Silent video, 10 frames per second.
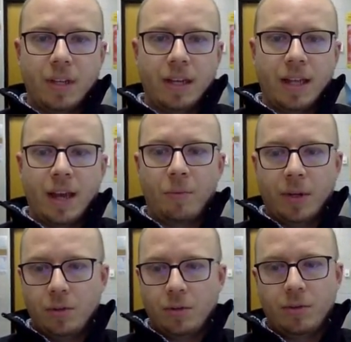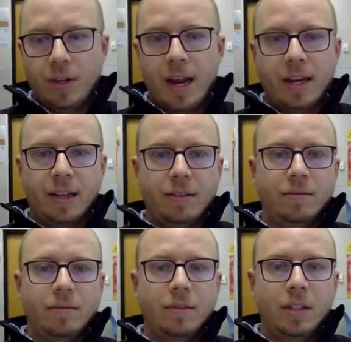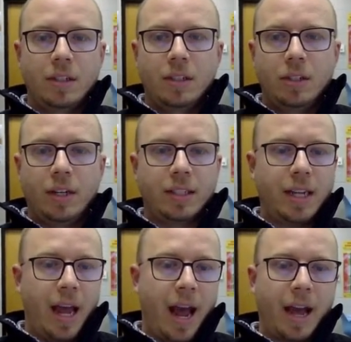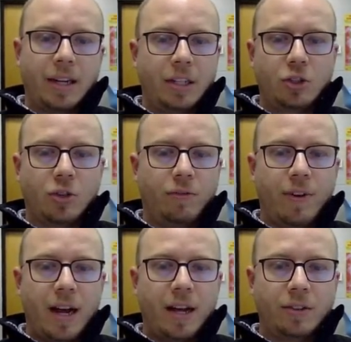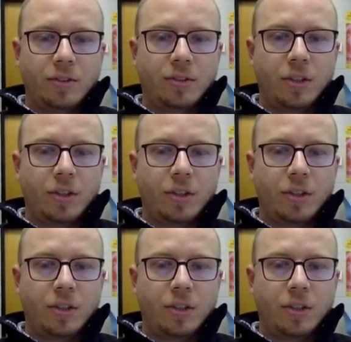And then when you create it, you get to add initial files.